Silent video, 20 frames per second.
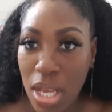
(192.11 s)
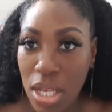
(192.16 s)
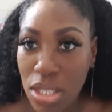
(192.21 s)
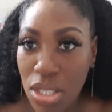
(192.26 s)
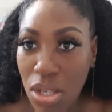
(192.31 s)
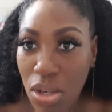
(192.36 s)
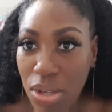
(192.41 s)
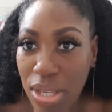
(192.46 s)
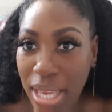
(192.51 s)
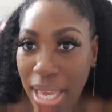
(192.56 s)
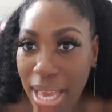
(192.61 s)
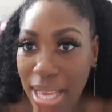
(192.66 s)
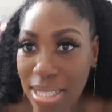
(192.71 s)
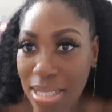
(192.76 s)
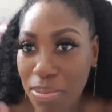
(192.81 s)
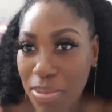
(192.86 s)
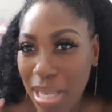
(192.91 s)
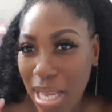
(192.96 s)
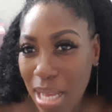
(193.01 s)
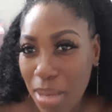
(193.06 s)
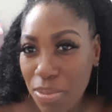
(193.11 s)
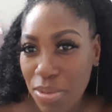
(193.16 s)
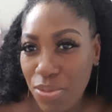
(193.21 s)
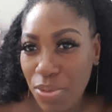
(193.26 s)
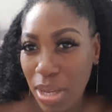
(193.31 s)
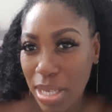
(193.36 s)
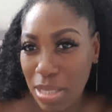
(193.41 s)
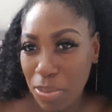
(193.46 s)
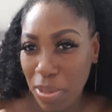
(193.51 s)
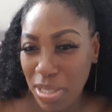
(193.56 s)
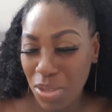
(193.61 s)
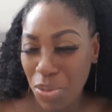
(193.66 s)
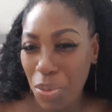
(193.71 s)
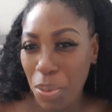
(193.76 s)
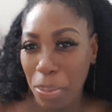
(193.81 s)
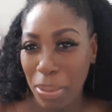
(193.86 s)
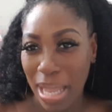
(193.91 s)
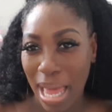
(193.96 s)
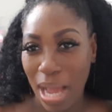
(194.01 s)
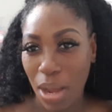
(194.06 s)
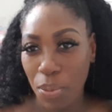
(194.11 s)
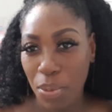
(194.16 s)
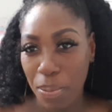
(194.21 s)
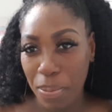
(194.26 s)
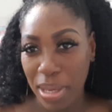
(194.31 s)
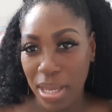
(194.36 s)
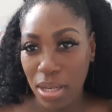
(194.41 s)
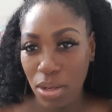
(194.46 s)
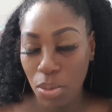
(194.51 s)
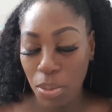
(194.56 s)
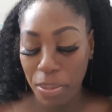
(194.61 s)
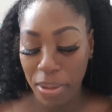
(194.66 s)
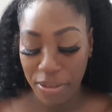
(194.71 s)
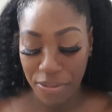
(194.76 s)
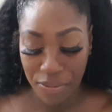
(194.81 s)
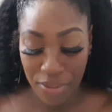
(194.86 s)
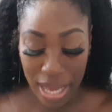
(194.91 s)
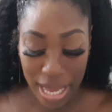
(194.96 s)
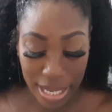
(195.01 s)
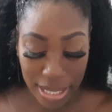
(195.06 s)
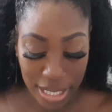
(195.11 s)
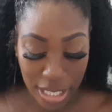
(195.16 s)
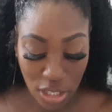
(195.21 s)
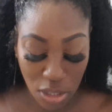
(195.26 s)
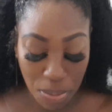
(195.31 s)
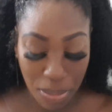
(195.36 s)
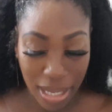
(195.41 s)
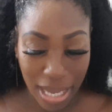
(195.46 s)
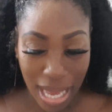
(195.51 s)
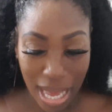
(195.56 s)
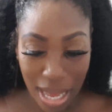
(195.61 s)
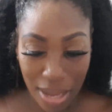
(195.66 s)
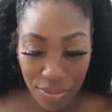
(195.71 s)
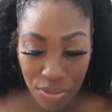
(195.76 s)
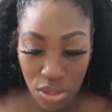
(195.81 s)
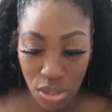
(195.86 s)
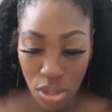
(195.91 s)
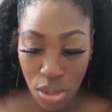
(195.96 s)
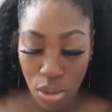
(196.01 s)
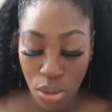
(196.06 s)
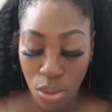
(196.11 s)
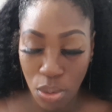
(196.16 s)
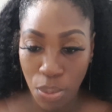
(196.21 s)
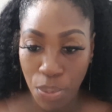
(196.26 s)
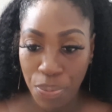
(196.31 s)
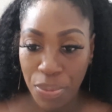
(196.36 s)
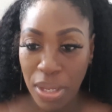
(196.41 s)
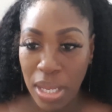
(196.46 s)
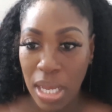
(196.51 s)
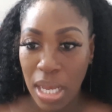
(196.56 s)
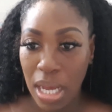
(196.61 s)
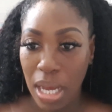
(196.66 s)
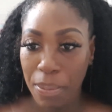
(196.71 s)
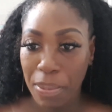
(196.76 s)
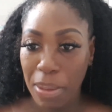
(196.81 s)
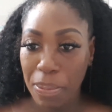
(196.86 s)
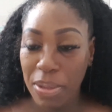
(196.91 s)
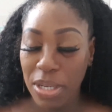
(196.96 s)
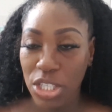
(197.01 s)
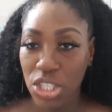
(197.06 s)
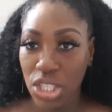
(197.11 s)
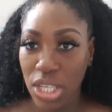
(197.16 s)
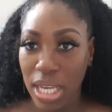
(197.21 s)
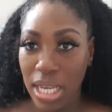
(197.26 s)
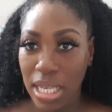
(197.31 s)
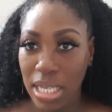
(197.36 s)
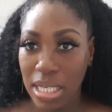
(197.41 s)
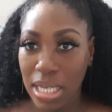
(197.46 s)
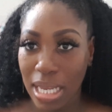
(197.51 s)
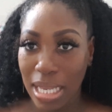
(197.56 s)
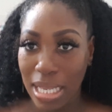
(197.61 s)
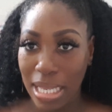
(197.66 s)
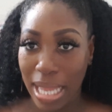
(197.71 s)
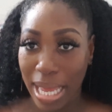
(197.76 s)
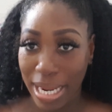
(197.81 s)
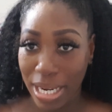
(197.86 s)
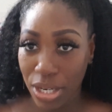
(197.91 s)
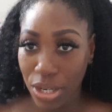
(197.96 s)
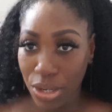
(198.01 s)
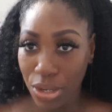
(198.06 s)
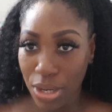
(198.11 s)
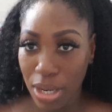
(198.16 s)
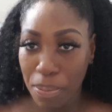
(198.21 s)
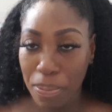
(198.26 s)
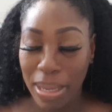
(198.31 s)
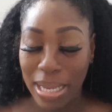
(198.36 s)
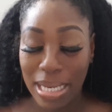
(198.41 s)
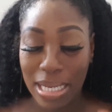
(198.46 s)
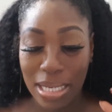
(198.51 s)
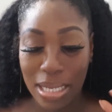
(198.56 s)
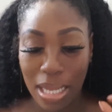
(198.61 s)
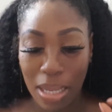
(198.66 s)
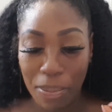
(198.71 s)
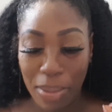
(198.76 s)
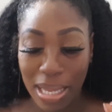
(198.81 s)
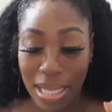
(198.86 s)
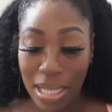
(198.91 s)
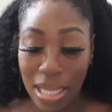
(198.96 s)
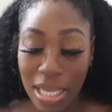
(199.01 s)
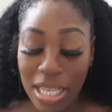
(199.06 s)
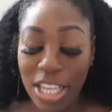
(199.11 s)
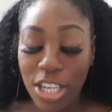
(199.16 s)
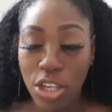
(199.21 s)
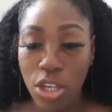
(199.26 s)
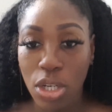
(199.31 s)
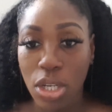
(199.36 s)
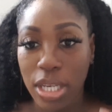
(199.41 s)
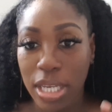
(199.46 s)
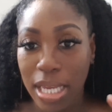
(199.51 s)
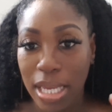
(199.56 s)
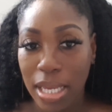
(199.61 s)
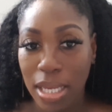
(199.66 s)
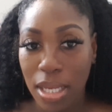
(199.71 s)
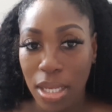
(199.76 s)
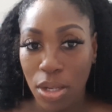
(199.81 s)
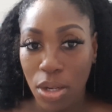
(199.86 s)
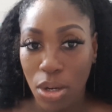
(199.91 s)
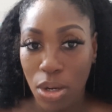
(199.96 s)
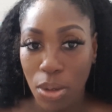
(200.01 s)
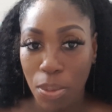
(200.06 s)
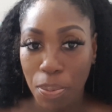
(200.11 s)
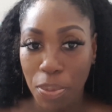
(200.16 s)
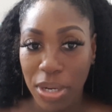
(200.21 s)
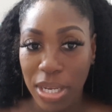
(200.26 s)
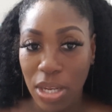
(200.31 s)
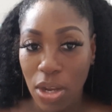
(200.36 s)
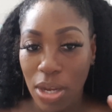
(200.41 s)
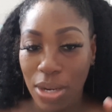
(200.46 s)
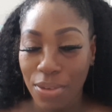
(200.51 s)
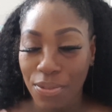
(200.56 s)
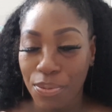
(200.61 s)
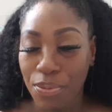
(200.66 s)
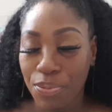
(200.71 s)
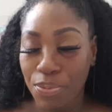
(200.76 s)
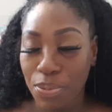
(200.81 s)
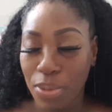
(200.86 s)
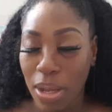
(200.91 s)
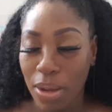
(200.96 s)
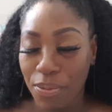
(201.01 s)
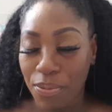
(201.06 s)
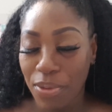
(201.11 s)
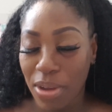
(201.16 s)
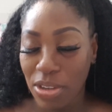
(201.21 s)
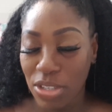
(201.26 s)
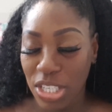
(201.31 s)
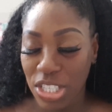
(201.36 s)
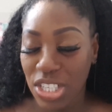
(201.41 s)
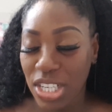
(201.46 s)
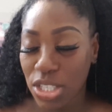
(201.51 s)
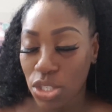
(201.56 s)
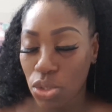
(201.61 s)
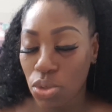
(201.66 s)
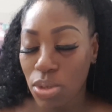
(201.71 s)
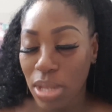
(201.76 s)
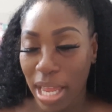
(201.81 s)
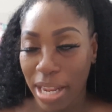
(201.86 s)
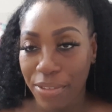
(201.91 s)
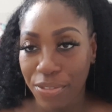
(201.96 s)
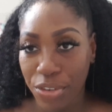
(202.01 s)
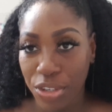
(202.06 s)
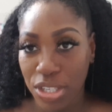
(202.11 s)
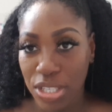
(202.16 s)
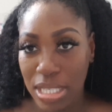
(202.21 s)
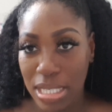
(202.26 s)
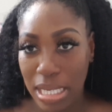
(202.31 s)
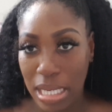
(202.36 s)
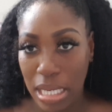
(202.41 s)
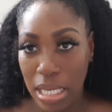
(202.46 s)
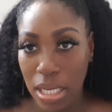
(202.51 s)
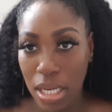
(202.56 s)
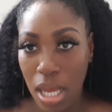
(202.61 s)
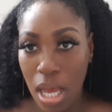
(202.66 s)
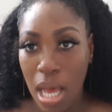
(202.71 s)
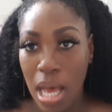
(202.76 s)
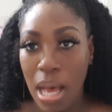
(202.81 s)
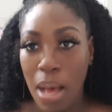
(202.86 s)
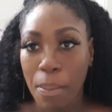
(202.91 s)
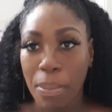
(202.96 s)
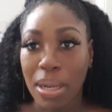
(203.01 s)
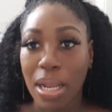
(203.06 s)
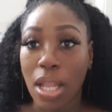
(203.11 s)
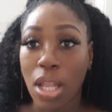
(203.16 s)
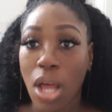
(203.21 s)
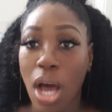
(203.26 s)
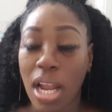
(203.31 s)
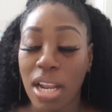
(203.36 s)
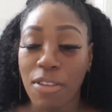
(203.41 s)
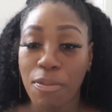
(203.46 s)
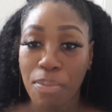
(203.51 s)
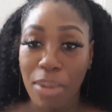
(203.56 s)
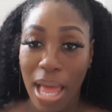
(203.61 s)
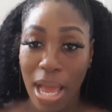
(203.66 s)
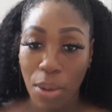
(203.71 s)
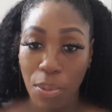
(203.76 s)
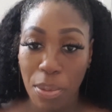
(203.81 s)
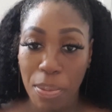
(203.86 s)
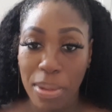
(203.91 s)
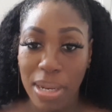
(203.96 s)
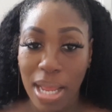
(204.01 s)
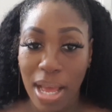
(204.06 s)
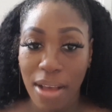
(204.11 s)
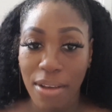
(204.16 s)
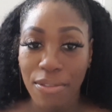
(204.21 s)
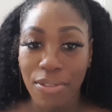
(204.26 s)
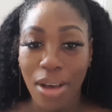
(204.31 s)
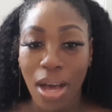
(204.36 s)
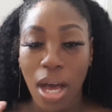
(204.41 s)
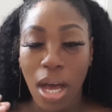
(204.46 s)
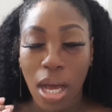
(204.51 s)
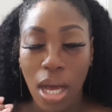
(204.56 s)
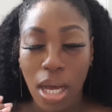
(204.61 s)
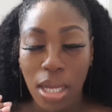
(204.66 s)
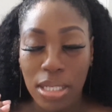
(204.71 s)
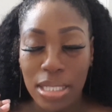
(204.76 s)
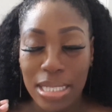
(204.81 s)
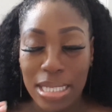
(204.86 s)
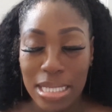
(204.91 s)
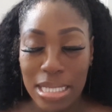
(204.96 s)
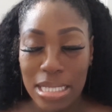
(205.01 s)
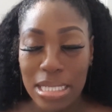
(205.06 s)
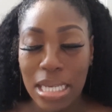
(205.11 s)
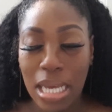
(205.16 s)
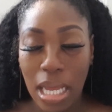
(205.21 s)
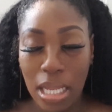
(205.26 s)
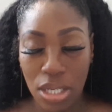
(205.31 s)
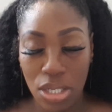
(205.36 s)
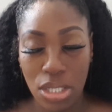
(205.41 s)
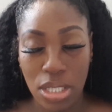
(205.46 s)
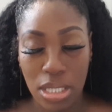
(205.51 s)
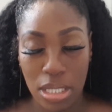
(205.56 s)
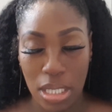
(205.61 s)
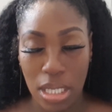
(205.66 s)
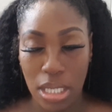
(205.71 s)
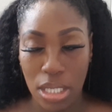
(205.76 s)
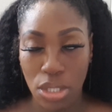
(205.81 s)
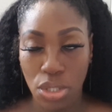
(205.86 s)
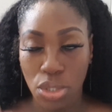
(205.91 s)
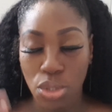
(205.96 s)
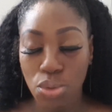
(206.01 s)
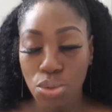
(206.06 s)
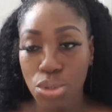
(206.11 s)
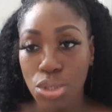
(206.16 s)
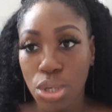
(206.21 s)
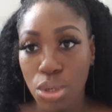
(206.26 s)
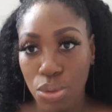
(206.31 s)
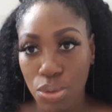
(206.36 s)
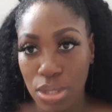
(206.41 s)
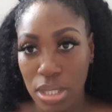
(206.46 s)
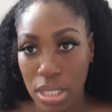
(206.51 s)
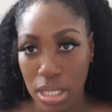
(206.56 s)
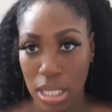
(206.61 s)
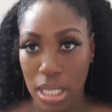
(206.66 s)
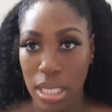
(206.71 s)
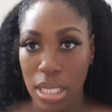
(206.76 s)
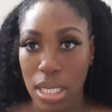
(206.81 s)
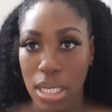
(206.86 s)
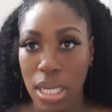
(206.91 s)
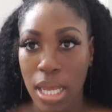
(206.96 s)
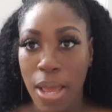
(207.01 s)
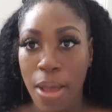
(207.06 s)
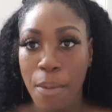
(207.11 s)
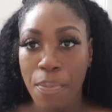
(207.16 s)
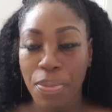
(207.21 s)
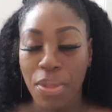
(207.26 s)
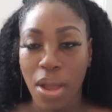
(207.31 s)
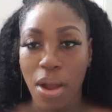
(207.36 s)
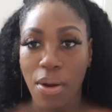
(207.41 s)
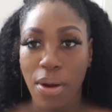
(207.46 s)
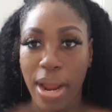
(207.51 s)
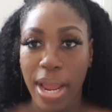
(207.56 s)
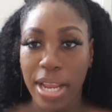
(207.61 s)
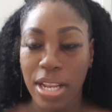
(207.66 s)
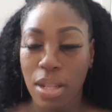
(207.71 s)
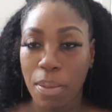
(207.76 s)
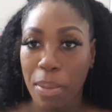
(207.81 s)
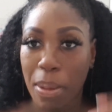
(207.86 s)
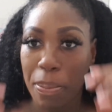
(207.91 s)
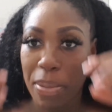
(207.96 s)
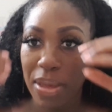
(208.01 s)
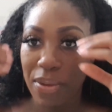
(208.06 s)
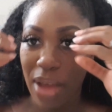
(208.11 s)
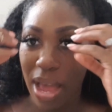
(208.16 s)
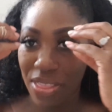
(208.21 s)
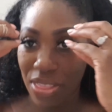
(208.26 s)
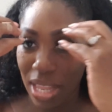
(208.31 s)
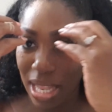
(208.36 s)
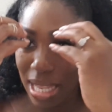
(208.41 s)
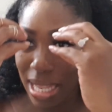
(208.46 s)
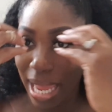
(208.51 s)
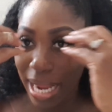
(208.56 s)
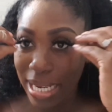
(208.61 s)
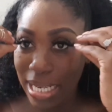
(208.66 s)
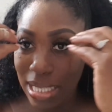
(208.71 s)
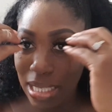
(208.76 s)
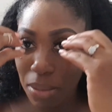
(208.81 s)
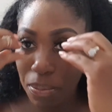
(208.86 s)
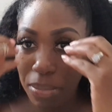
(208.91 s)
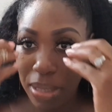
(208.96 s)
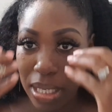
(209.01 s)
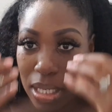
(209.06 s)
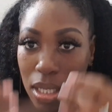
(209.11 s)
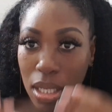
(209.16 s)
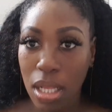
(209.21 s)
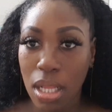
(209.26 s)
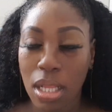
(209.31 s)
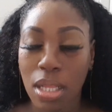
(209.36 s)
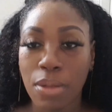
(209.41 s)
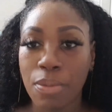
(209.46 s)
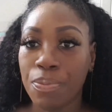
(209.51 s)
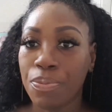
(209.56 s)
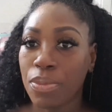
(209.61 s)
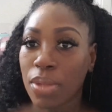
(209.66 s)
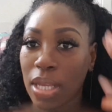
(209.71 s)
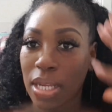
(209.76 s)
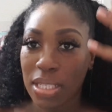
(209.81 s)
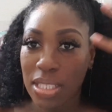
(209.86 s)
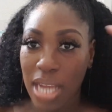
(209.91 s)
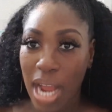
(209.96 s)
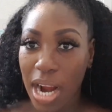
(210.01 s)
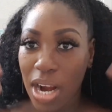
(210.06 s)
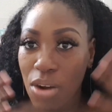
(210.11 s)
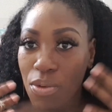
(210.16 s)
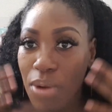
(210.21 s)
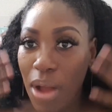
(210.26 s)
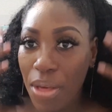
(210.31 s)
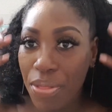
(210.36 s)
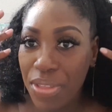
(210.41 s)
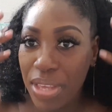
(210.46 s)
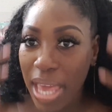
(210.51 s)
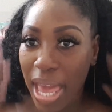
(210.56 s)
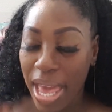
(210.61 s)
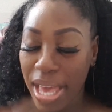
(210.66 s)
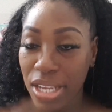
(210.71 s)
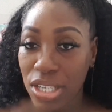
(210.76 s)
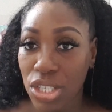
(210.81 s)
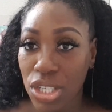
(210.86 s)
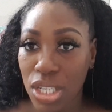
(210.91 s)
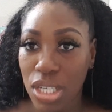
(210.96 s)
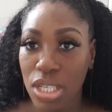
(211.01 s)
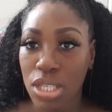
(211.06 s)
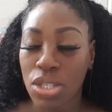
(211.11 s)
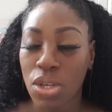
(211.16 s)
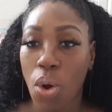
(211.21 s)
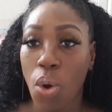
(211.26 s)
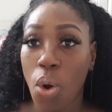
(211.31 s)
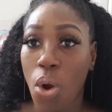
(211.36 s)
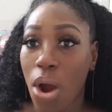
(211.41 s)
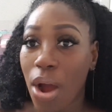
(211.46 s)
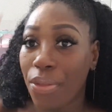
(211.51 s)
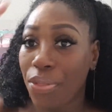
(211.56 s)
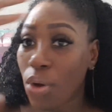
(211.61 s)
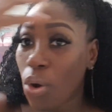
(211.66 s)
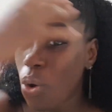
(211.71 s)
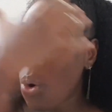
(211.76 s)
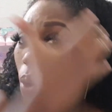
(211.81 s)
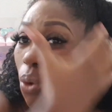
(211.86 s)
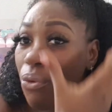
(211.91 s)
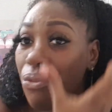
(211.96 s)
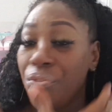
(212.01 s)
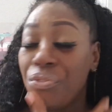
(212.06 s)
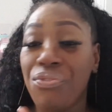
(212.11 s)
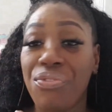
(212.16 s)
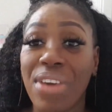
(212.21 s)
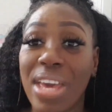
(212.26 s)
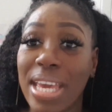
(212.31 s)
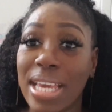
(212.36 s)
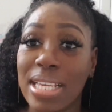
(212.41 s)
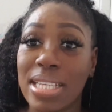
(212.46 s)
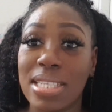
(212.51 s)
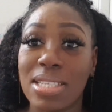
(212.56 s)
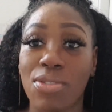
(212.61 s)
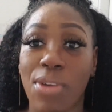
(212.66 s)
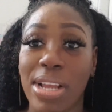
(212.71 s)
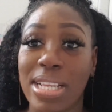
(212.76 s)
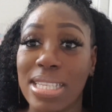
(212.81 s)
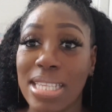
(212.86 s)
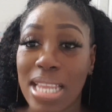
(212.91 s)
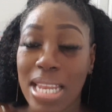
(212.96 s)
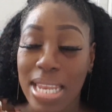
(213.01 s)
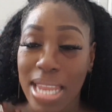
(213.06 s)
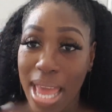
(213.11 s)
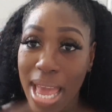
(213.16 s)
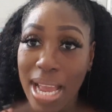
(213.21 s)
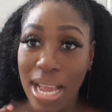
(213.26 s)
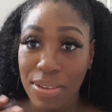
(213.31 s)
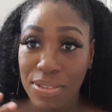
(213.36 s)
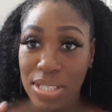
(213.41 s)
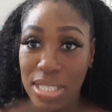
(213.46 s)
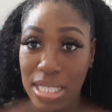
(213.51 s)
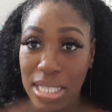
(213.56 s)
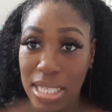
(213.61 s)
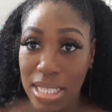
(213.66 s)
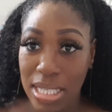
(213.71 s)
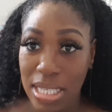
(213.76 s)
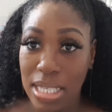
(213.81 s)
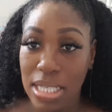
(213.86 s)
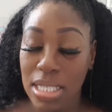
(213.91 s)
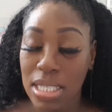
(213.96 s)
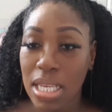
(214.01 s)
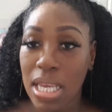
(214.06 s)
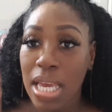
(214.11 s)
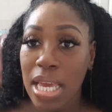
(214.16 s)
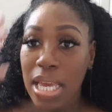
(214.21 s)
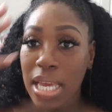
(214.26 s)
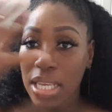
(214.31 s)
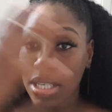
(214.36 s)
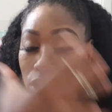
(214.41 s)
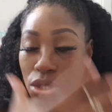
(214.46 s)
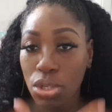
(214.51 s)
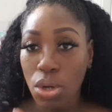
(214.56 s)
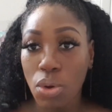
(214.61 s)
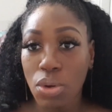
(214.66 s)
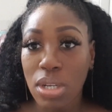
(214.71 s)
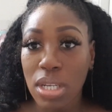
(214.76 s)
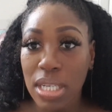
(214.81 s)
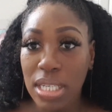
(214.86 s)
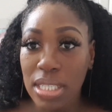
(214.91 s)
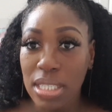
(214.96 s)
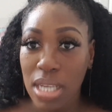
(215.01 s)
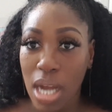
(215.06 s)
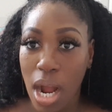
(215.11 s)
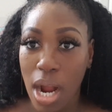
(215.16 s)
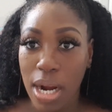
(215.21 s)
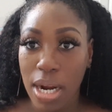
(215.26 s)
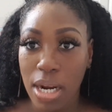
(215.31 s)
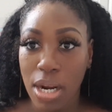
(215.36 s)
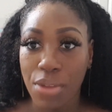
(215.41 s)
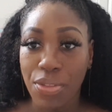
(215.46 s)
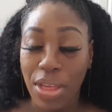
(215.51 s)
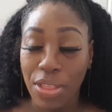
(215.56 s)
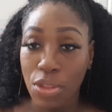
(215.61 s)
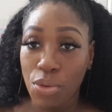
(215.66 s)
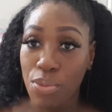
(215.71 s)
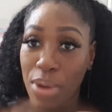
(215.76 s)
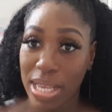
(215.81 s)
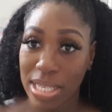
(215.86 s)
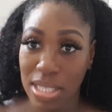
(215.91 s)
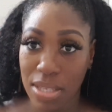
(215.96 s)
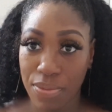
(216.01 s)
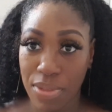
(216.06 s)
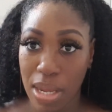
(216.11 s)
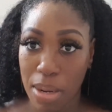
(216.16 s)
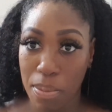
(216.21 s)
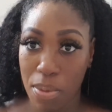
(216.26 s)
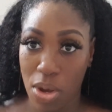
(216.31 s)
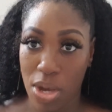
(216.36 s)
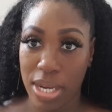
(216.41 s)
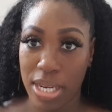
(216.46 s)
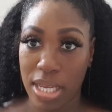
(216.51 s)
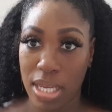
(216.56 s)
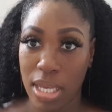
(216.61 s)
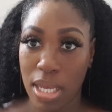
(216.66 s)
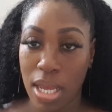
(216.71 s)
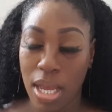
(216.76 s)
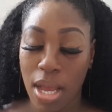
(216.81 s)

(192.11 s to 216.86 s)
So yeah, sometimes, especially for Black women, you may find that you may have to go maybe a shade lighter. It may look like you're putting on a foundation that's too light for your skin, but a lot of Black women have discolored skin, two-tone skin. All right, it may be either light in the middle, dark around the edges, or the whole face right to the neck. I've seen this is totally darker than the rest of their body.